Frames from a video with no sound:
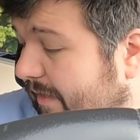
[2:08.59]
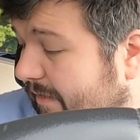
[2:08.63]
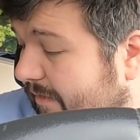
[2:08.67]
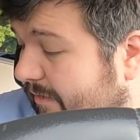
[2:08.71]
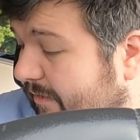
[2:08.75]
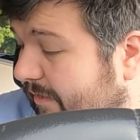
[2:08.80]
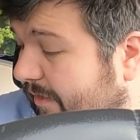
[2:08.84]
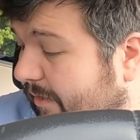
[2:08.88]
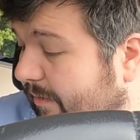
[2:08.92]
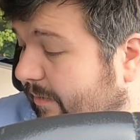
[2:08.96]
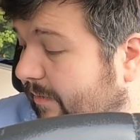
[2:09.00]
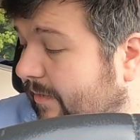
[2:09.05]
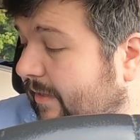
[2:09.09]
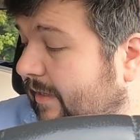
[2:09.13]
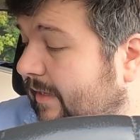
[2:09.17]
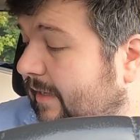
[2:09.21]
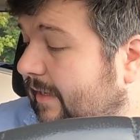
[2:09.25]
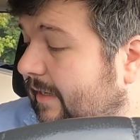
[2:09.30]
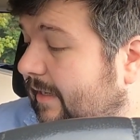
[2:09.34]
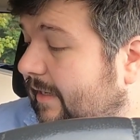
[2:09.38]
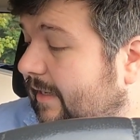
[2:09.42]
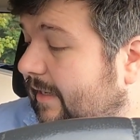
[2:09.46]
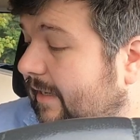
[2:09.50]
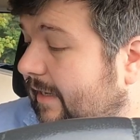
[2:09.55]
So,
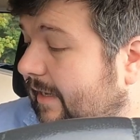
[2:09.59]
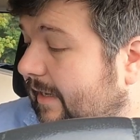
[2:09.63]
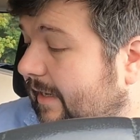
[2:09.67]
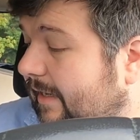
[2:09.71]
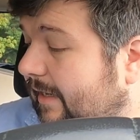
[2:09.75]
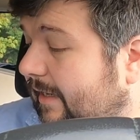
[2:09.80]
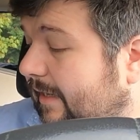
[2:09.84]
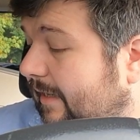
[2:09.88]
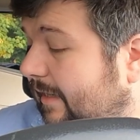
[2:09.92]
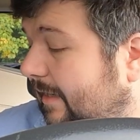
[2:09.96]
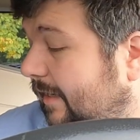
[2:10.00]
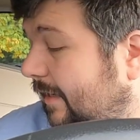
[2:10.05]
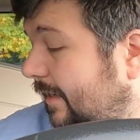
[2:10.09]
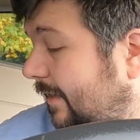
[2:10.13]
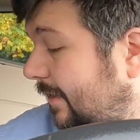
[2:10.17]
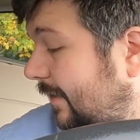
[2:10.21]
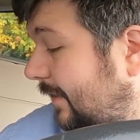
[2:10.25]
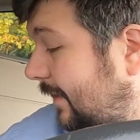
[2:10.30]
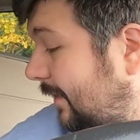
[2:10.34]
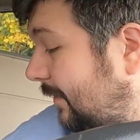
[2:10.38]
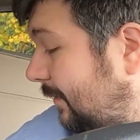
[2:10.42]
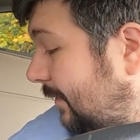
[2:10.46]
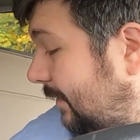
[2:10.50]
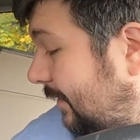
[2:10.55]

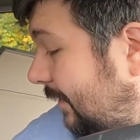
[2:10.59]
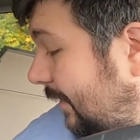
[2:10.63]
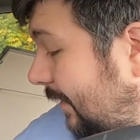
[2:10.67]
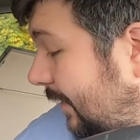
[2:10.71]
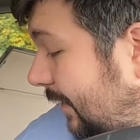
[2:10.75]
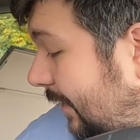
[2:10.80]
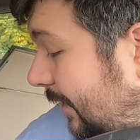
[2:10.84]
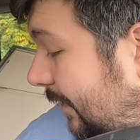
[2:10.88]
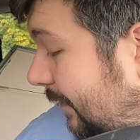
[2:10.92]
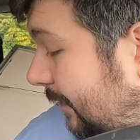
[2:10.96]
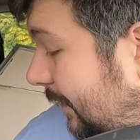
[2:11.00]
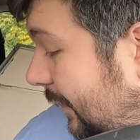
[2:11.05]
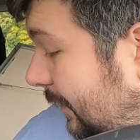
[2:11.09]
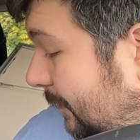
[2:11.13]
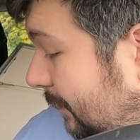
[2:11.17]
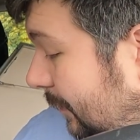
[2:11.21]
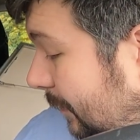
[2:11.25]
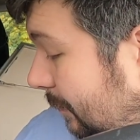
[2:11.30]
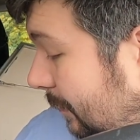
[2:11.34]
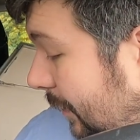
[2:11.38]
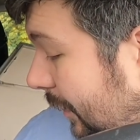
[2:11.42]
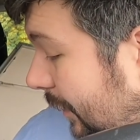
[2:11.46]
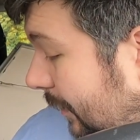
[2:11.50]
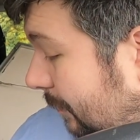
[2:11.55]
this was on a
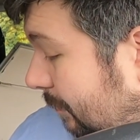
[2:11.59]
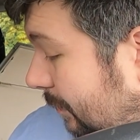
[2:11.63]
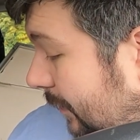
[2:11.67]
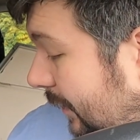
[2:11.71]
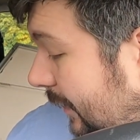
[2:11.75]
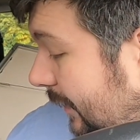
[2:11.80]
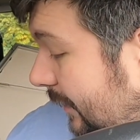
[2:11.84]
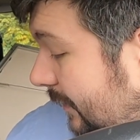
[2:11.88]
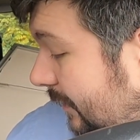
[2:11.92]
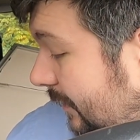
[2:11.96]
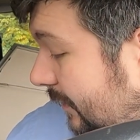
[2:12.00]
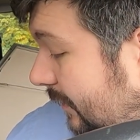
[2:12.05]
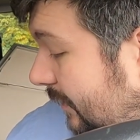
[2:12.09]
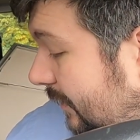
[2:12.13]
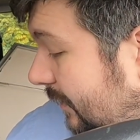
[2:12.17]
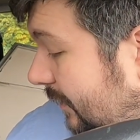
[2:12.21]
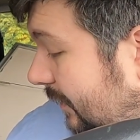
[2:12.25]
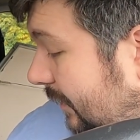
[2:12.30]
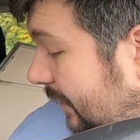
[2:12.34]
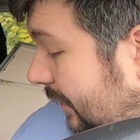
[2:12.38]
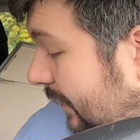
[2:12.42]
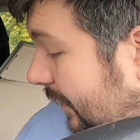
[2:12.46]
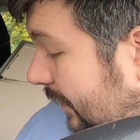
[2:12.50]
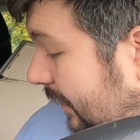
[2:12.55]
Facebook Marketplace,
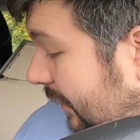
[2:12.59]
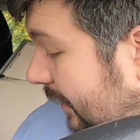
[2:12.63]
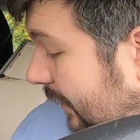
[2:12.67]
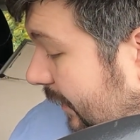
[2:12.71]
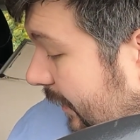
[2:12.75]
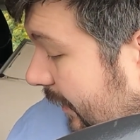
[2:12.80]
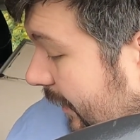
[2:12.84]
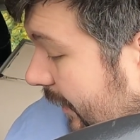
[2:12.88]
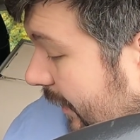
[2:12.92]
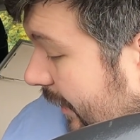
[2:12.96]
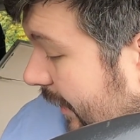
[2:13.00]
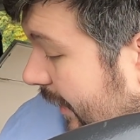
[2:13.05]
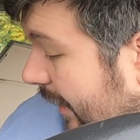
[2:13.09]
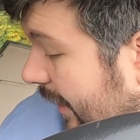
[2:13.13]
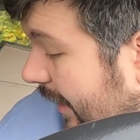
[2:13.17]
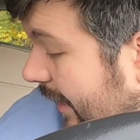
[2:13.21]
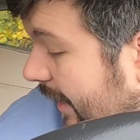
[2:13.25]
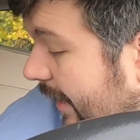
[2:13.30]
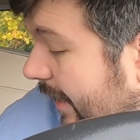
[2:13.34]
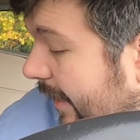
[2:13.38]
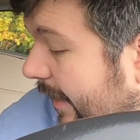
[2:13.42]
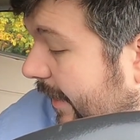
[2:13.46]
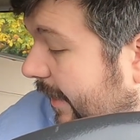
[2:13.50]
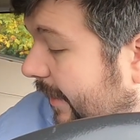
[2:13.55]

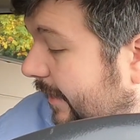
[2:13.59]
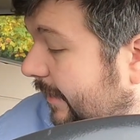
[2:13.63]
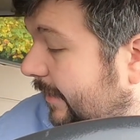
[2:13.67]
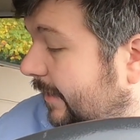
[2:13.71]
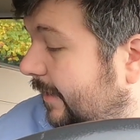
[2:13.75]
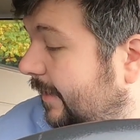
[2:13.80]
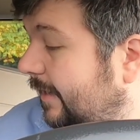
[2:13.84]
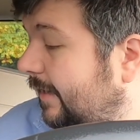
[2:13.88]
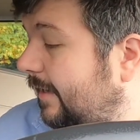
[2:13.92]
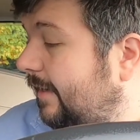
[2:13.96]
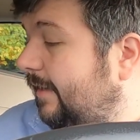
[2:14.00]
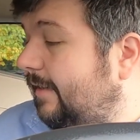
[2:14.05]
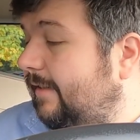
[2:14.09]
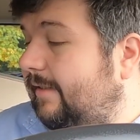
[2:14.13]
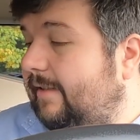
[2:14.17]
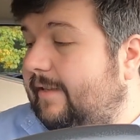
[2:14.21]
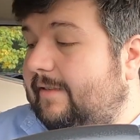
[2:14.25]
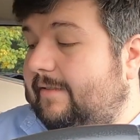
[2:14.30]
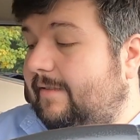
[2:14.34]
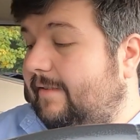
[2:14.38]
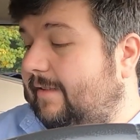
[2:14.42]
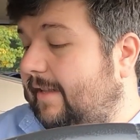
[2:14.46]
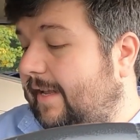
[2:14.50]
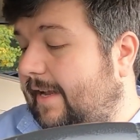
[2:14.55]
and
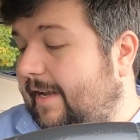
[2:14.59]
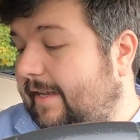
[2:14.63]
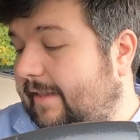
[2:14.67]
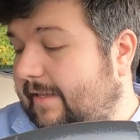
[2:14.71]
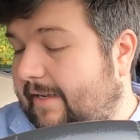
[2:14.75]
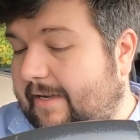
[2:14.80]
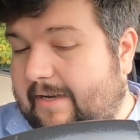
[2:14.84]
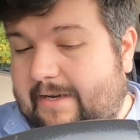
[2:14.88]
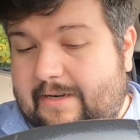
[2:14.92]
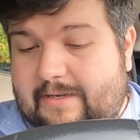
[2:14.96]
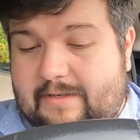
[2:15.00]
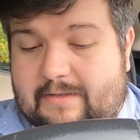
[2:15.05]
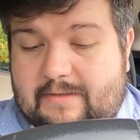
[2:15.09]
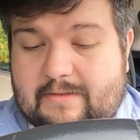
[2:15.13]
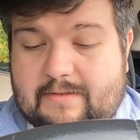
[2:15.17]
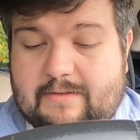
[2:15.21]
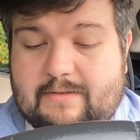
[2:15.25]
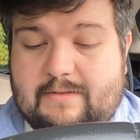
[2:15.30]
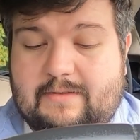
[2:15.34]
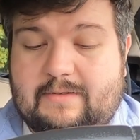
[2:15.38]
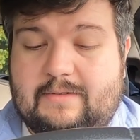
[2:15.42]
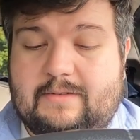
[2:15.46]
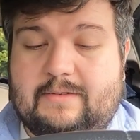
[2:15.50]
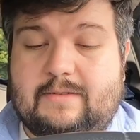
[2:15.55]
this is the headline:
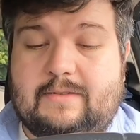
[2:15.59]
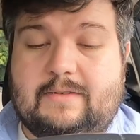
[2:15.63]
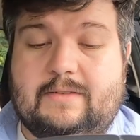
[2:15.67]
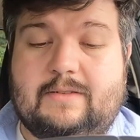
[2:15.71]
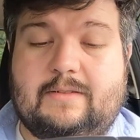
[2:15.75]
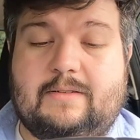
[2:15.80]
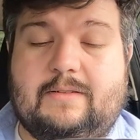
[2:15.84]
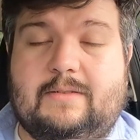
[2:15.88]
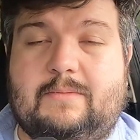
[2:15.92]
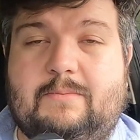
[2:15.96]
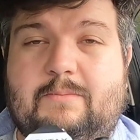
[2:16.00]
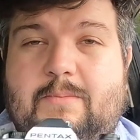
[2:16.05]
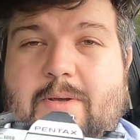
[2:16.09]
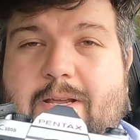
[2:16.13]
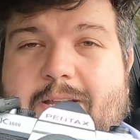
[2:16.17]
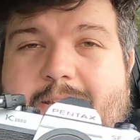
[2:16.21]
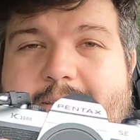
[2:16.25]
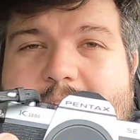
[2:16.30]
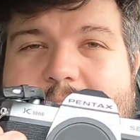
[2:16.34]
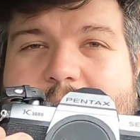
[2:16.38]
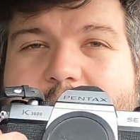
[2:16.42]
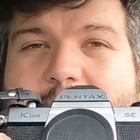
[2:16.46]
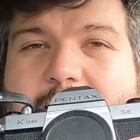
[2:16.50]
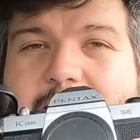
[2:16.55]

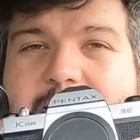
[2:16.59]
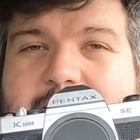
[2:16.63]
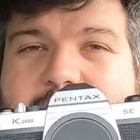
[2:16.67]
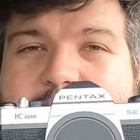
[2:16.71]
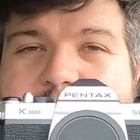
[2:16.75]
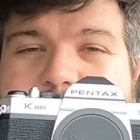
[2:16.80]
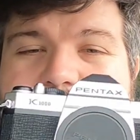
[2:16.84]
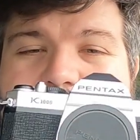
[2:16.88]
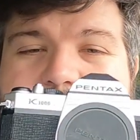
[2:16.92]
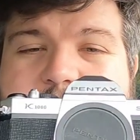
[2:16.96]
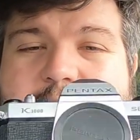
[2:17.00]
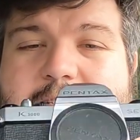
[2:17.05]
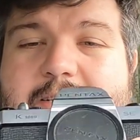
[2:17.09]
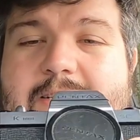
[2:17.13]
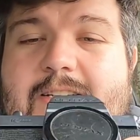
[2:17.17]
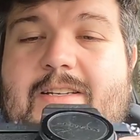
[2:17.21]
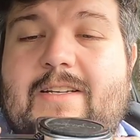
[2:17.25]
Pentax